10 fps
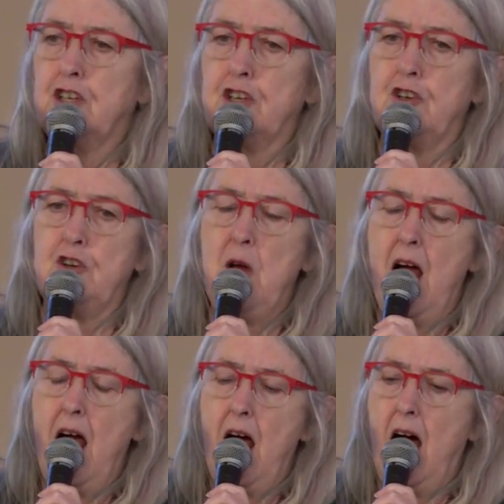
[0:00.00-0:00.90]
to,
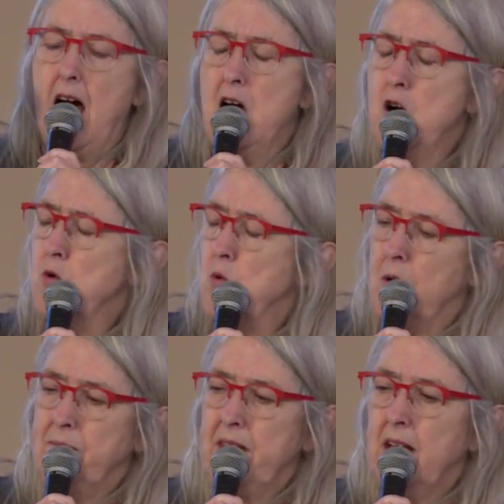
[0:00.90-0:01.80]
oh,
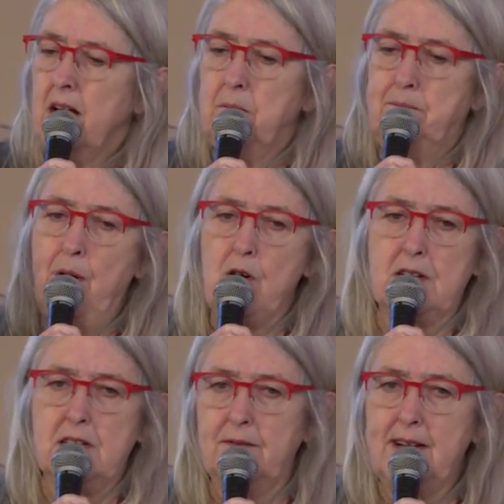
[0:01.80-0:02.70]

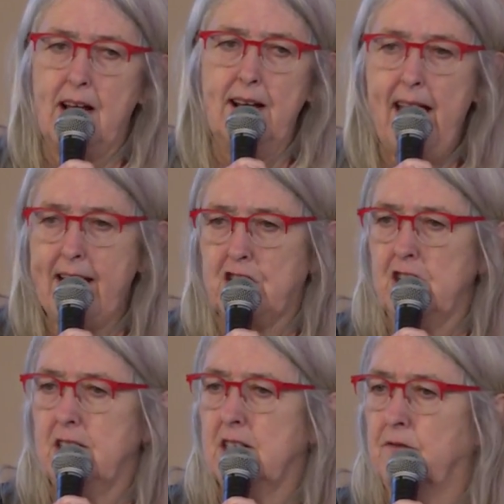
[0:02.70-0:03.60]
books of
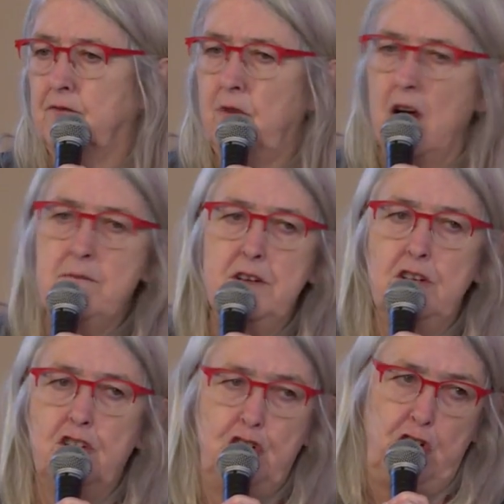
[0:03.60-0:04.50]
collections of
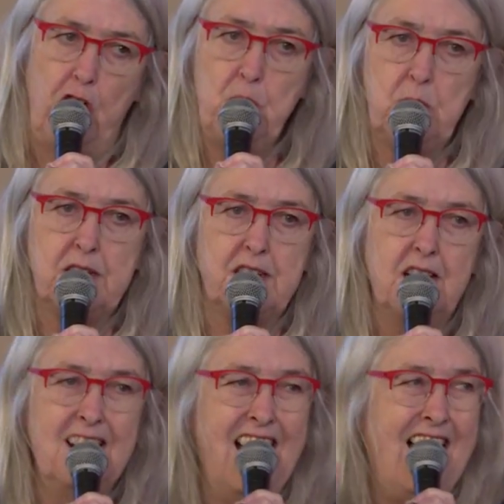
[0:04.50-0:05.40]
Roman jokes,
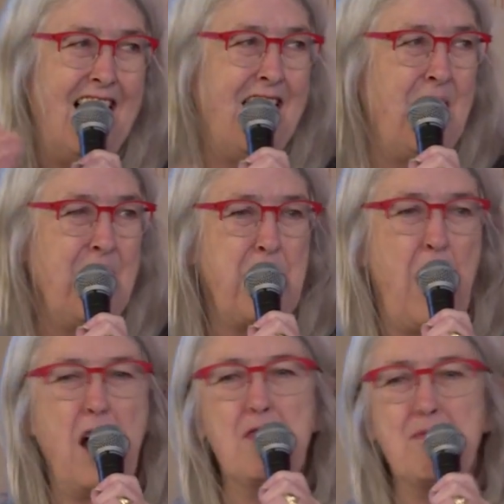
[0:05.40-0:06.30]
uh,
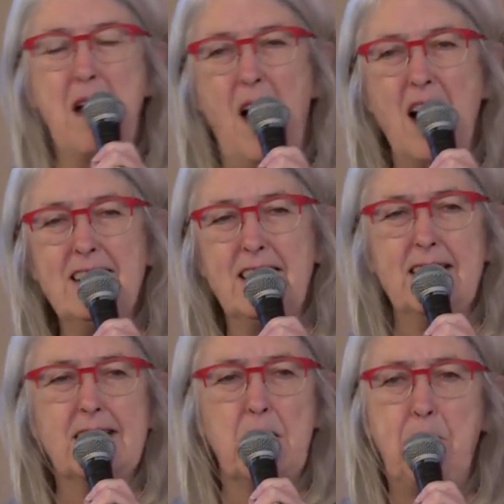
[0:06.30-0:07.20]

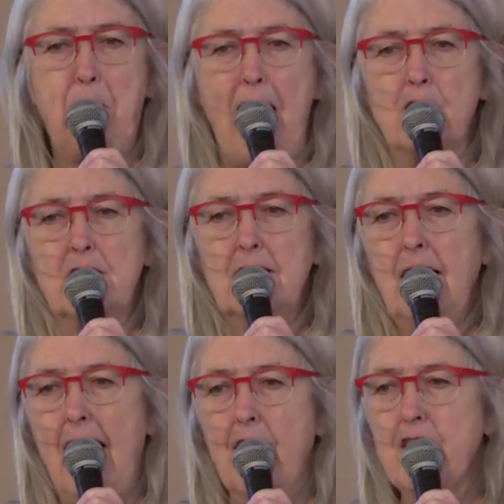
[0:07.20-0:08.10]
ideas about
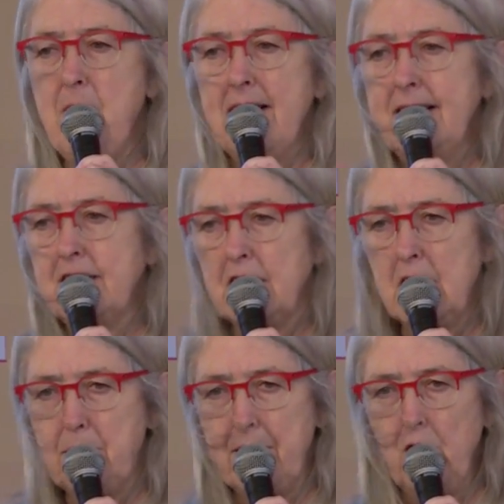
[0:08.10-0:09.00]
how you might
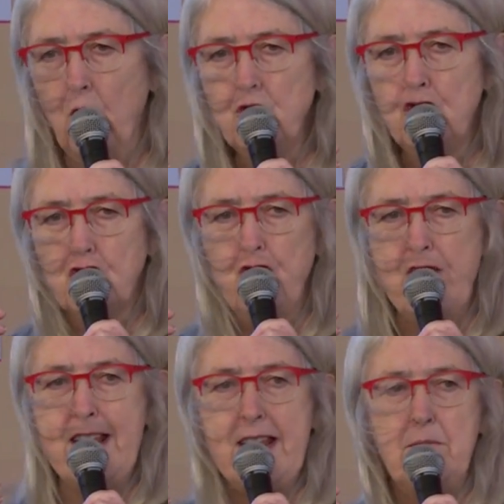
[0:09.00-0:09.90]
interpret your
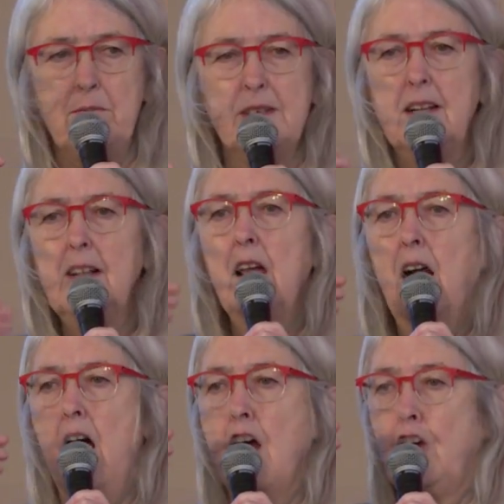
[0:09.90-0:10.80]
dreams,
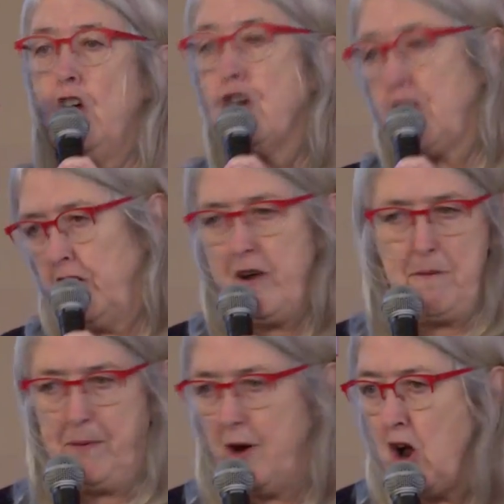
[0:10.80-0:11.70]
uh, cookery
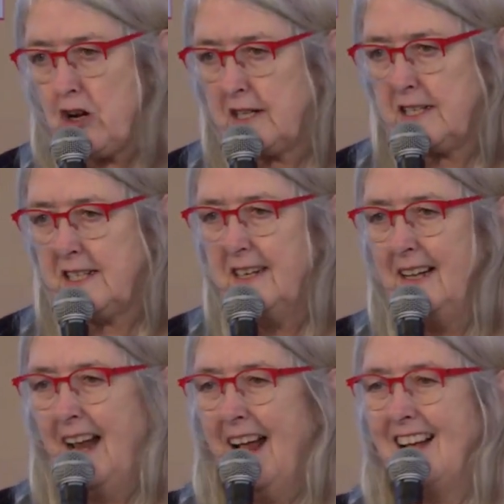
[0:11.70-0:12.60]
books.
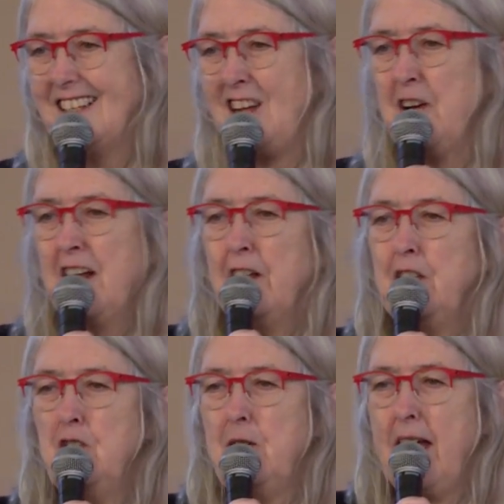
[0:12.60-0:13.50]
And so
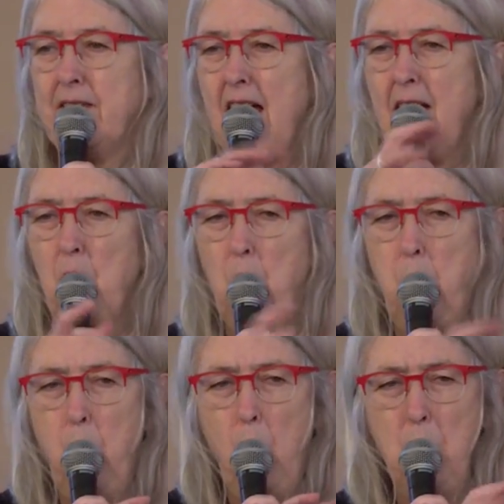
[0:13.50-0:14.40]
you get that
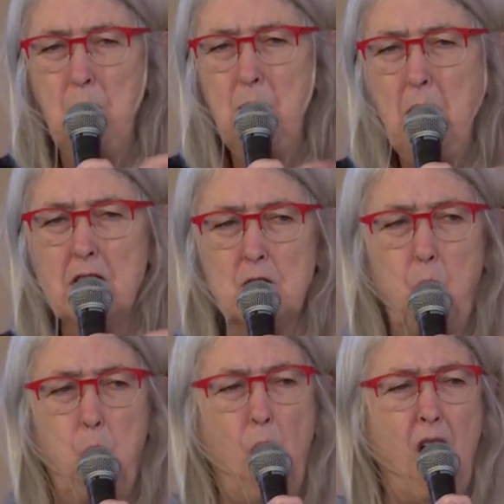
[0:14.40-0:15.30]
w much
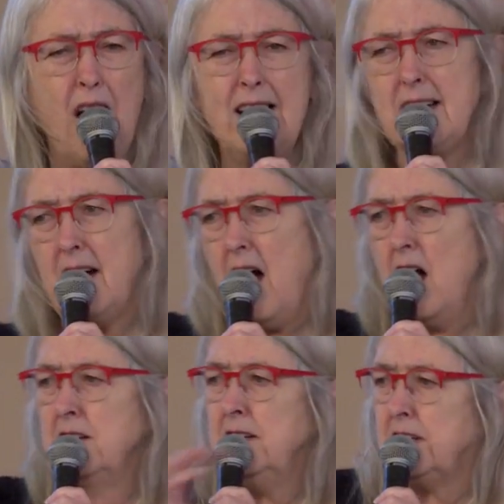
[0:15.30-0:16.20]
wider
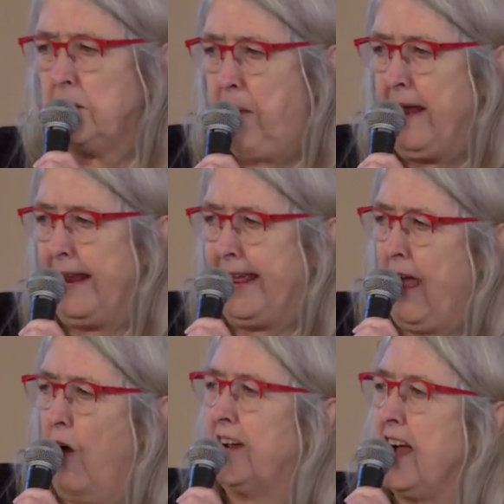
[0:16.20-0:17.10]
underbelly
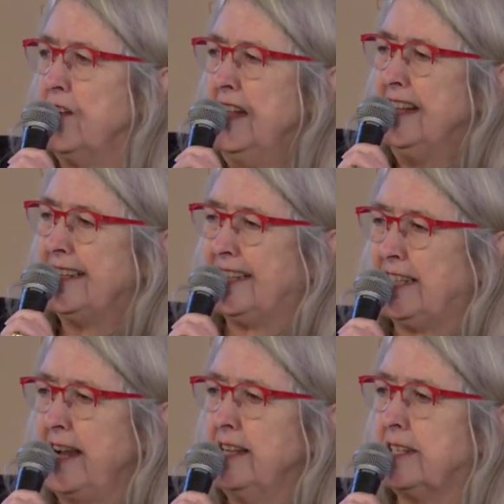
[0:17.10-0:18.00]
of a kind of
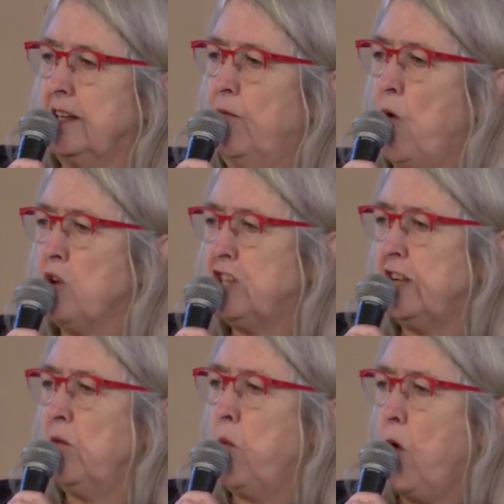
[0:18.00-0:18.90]
sense of what
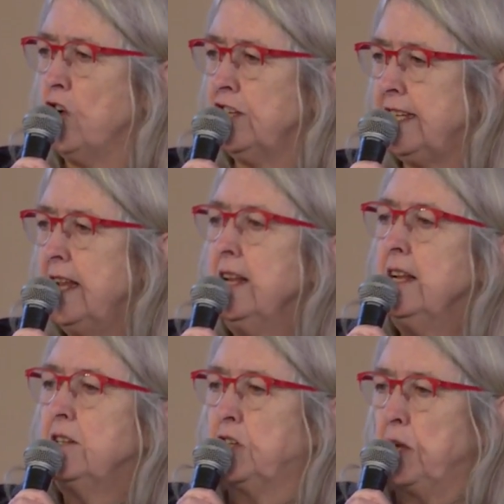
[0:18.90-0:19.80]
it was
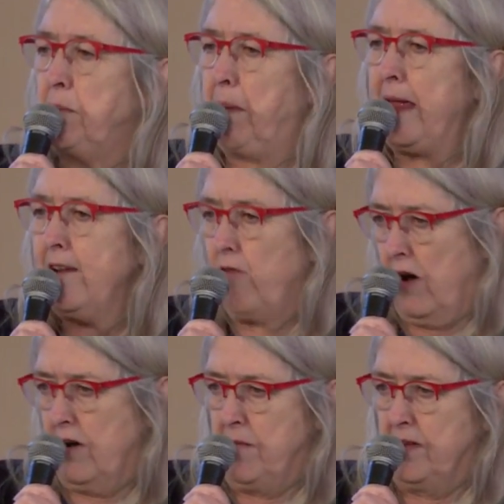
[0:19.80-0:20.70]
to be
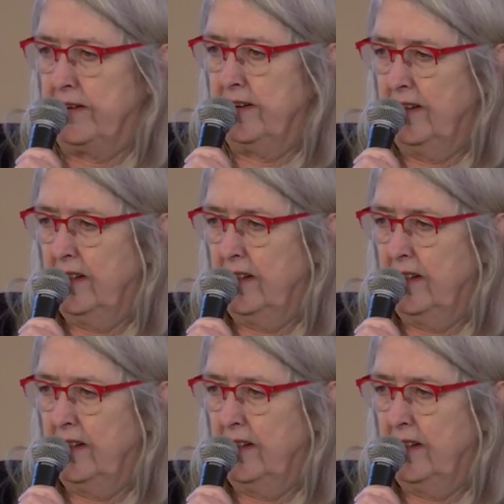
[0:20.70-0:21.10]
Roman